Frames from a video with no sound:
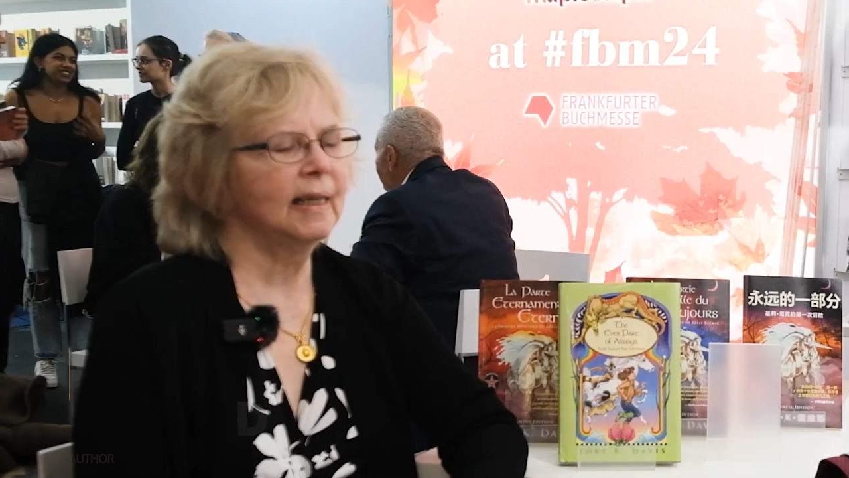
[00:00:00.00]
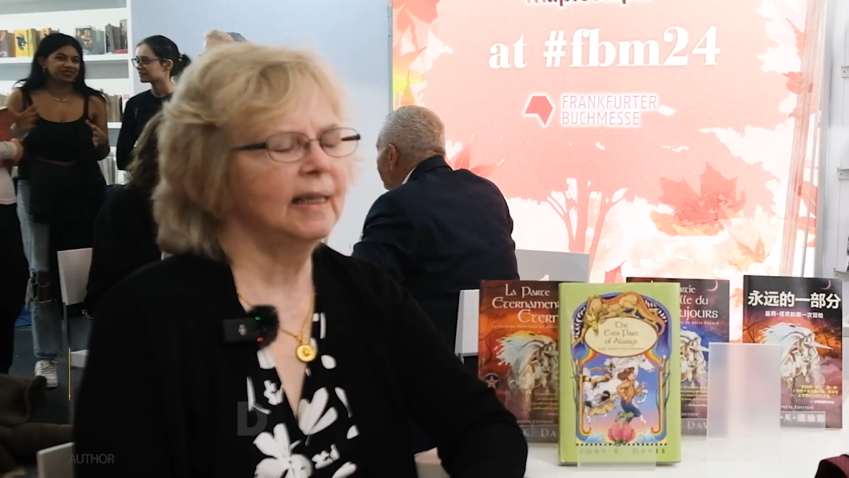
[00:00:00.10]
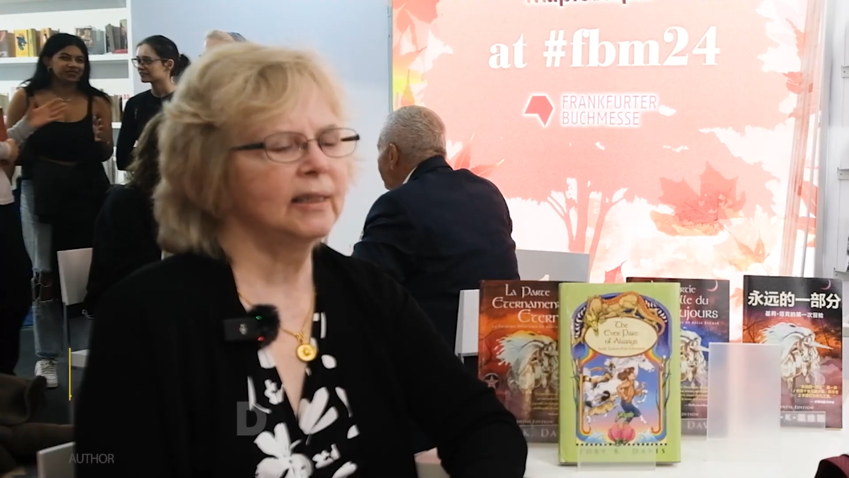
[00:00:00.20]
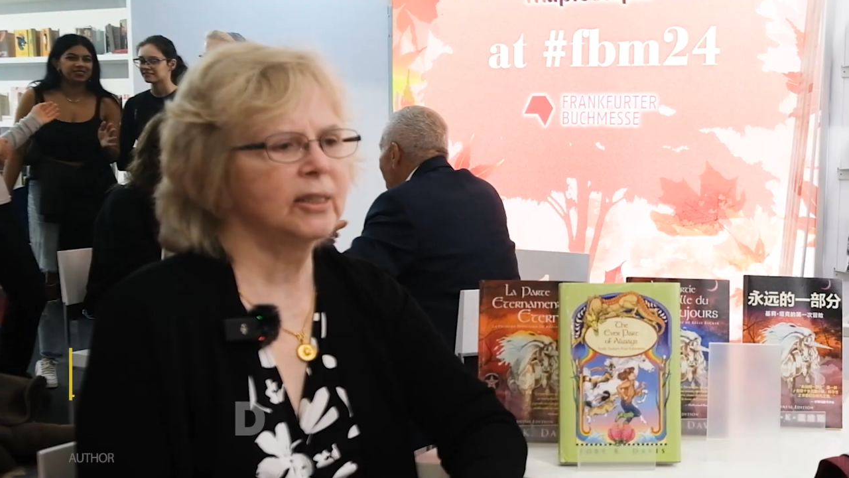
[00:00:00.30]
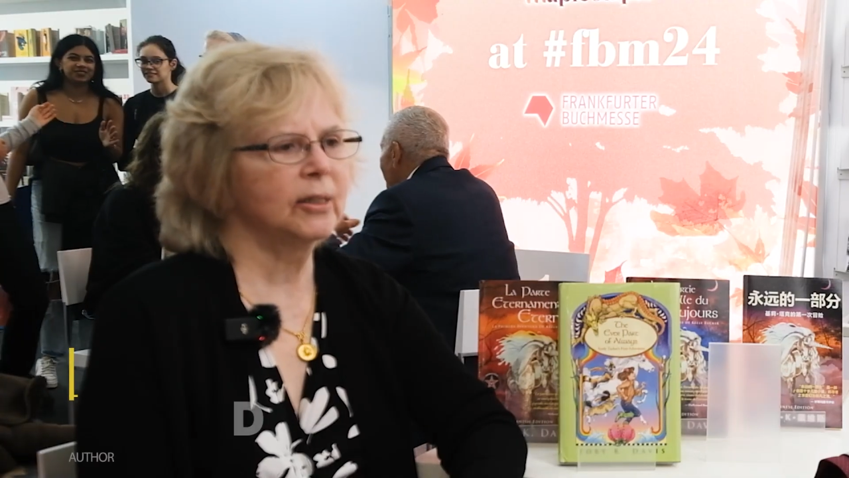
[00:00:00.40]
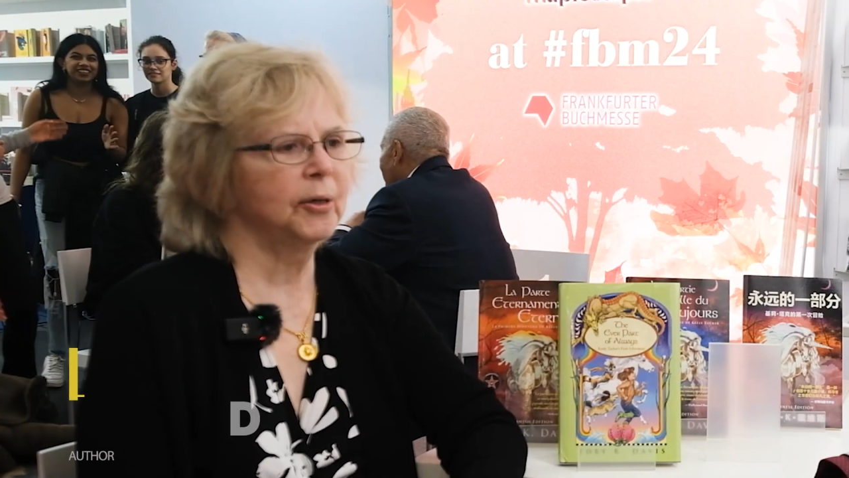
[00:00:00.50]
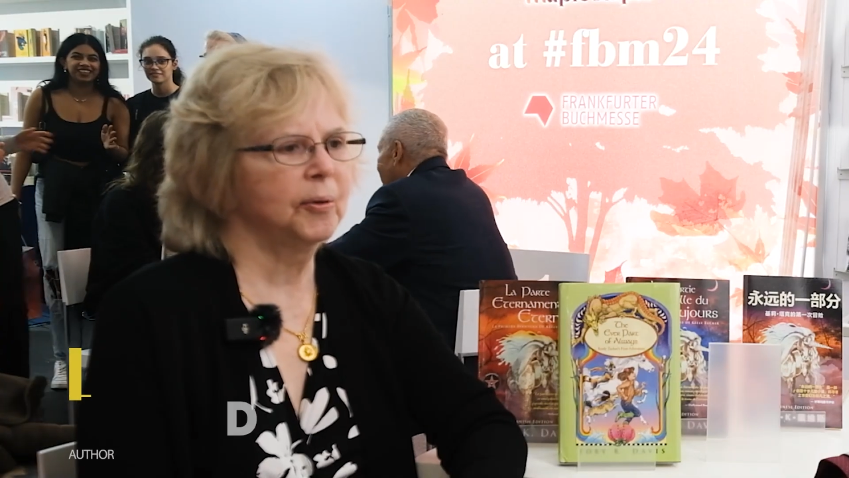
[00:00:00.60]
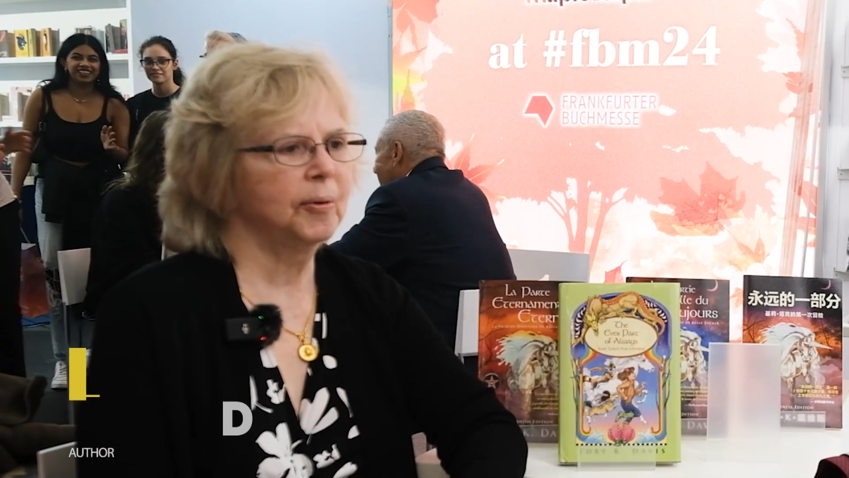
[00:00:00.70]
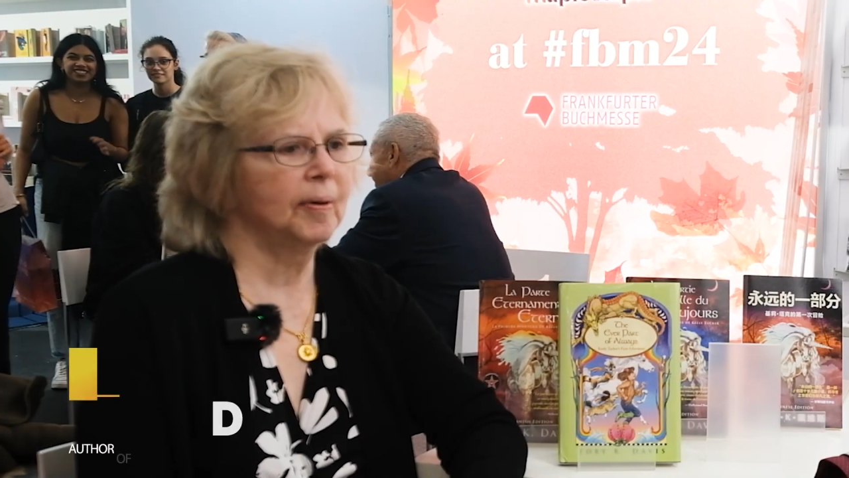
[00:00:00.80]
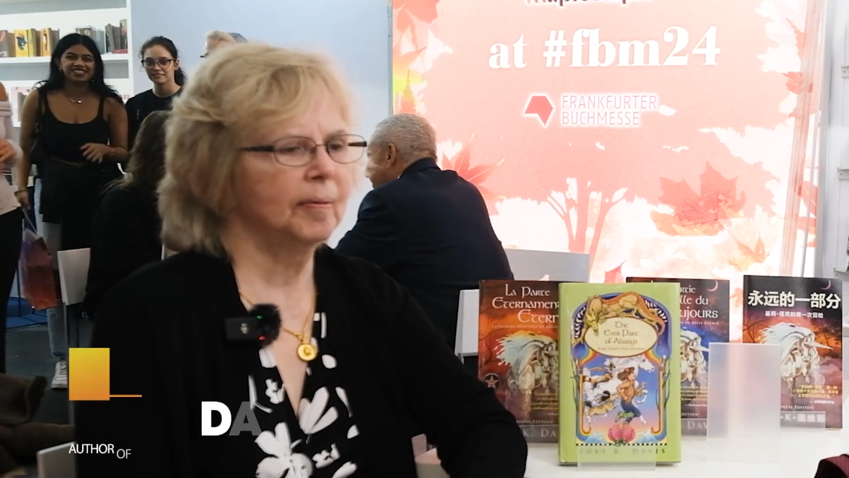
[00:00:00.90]
And
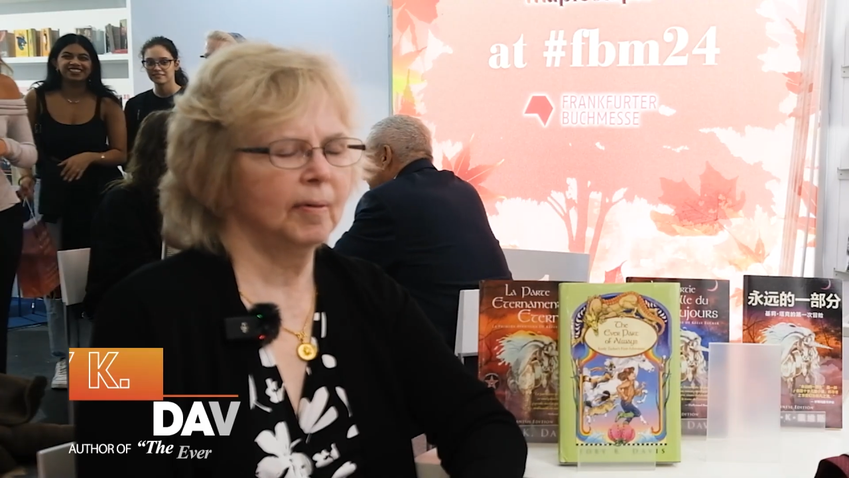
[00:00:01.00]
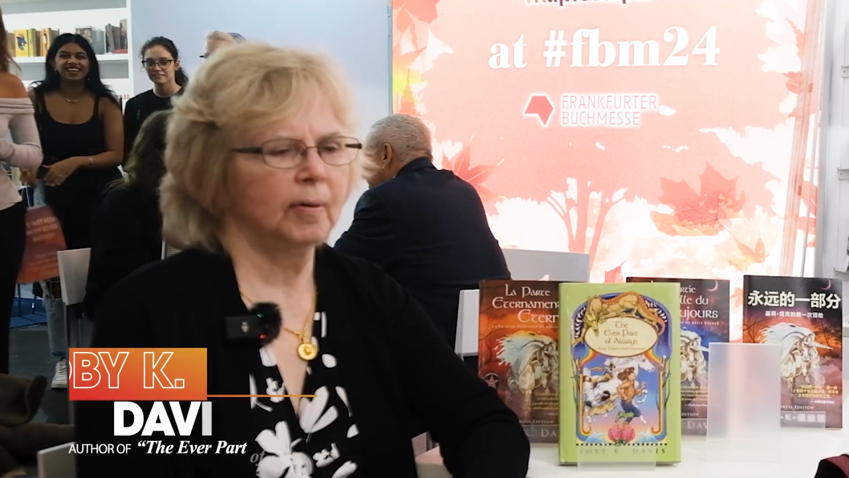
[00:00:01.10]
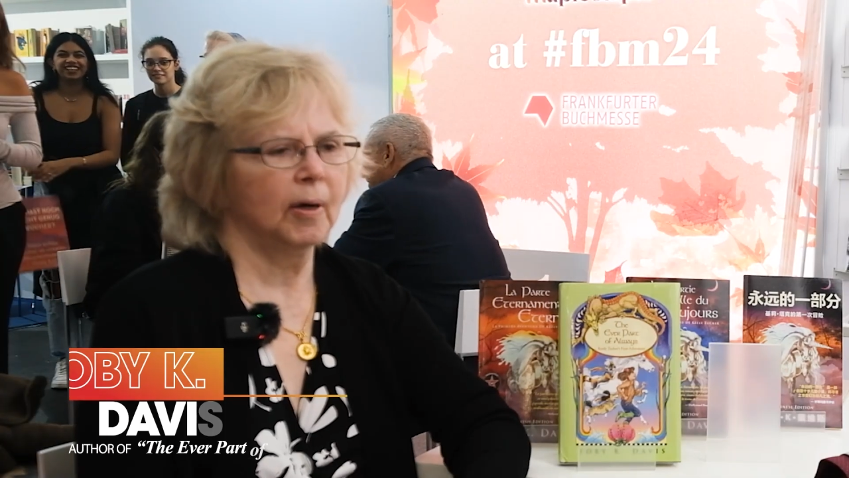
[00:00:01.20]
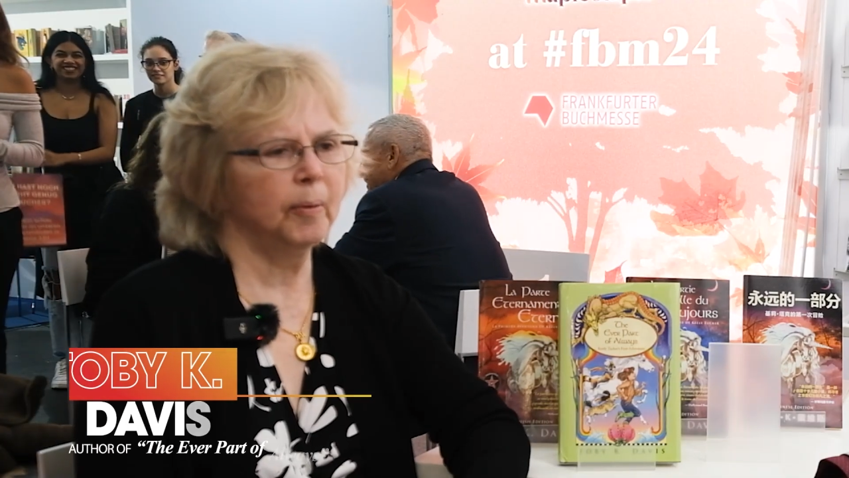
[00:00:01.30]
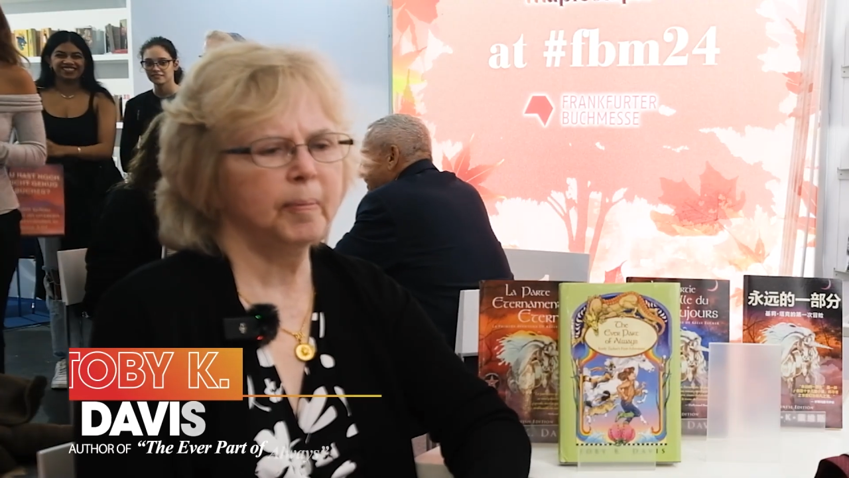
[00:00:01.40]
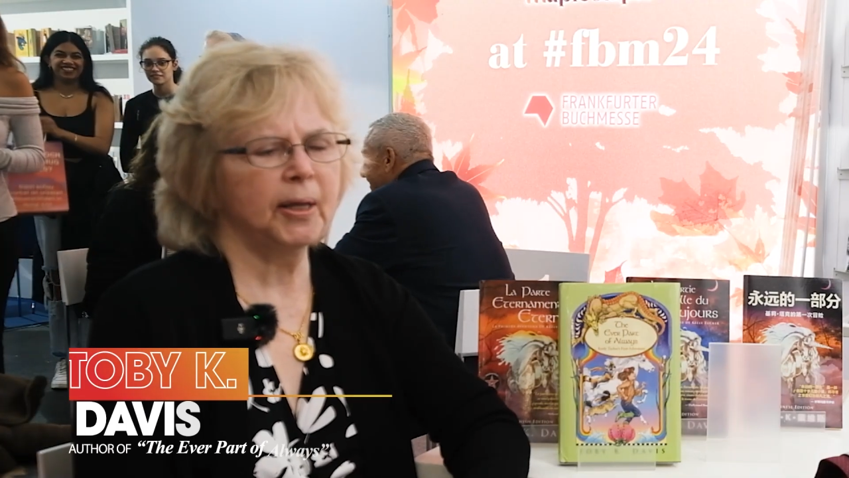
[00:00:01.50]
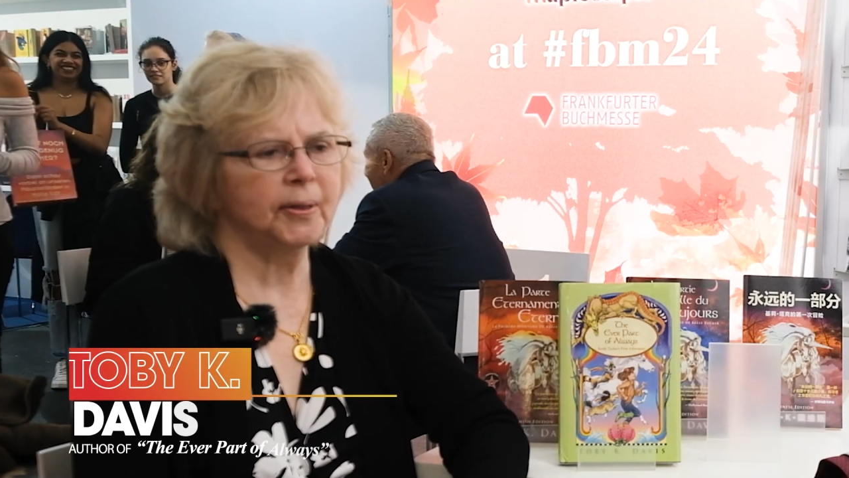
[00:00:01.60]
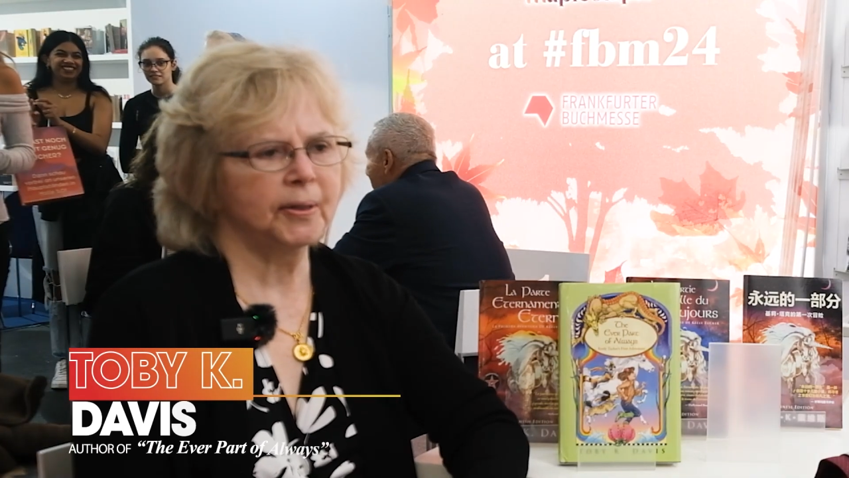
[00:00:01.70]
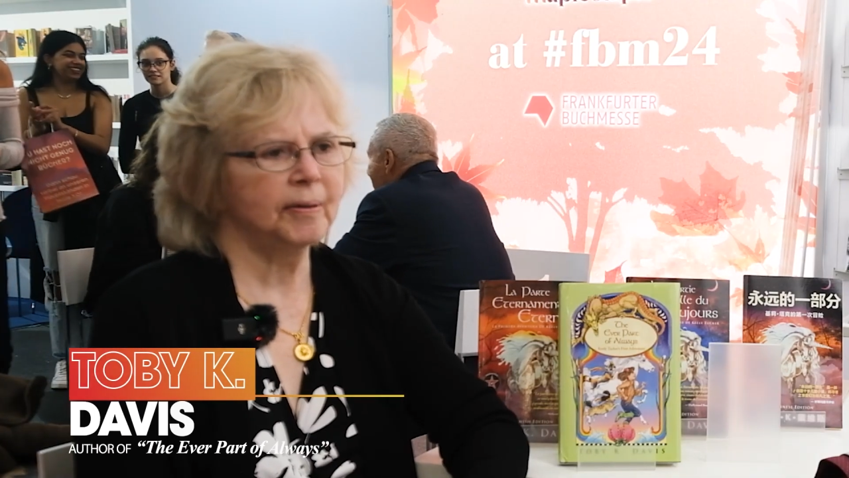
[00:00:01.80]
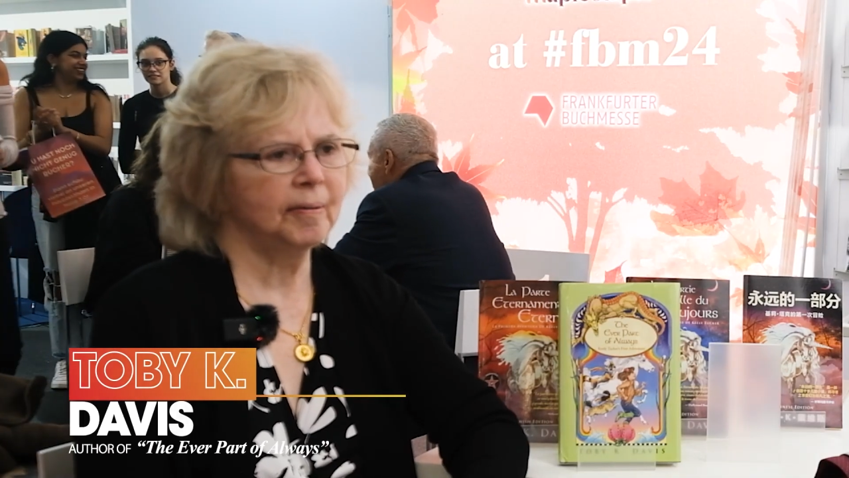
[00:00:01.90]
so her
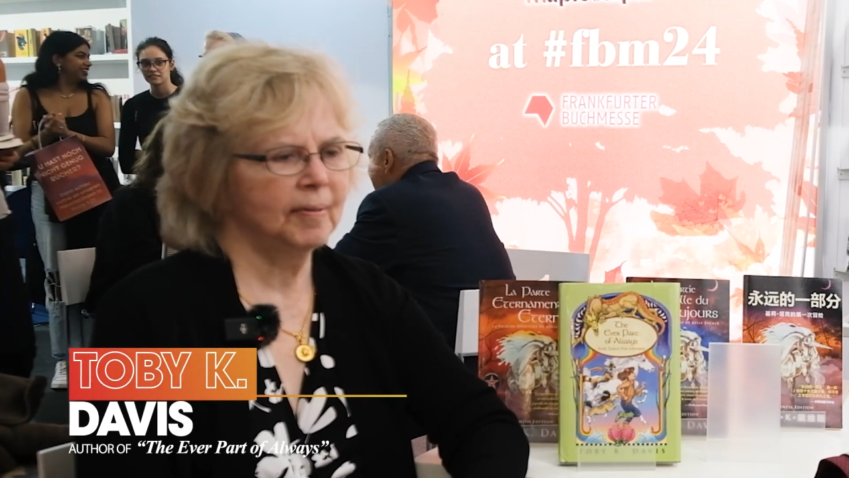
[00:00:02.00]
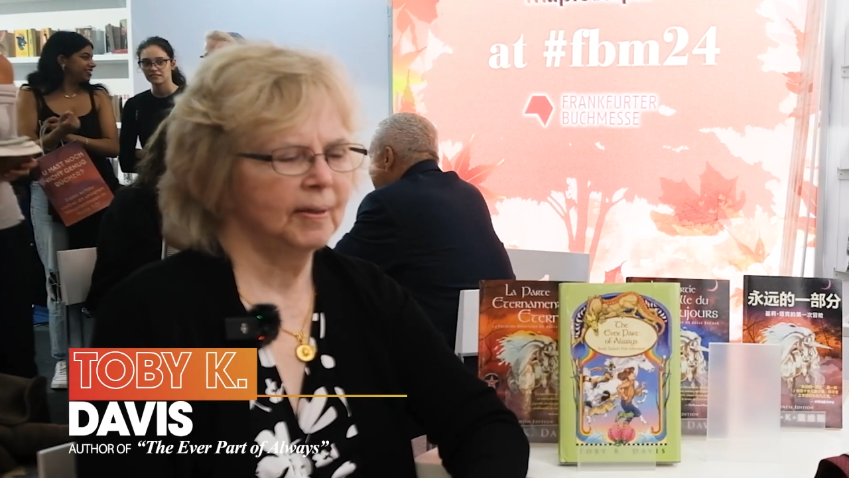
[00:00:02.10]
mother